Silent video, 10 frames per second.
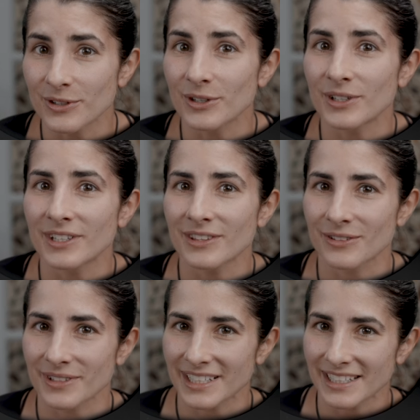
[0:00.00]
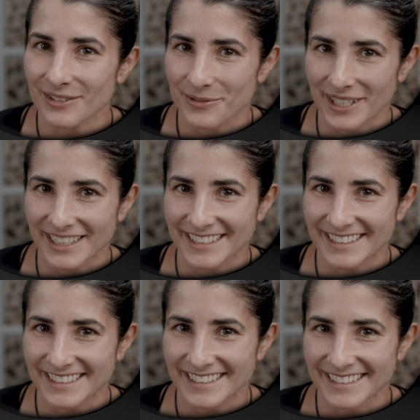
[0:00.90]
4, 3,
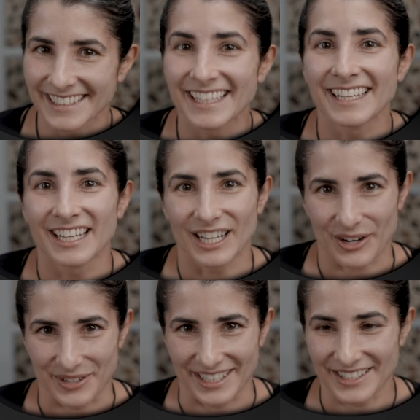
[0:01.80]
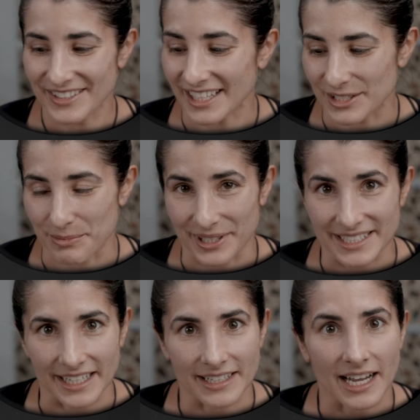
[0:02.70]
1. I want to do that to
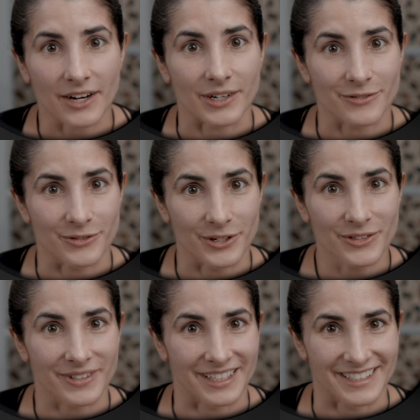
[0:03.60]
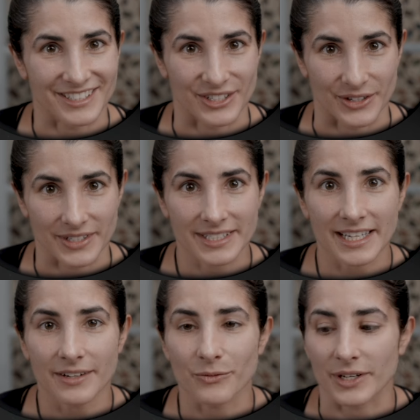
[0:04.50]
point out how our fourth finger, did you notice
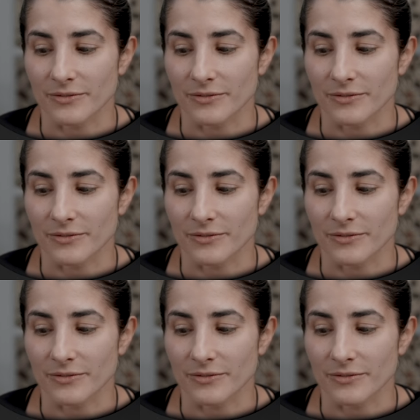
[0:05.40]
that? Went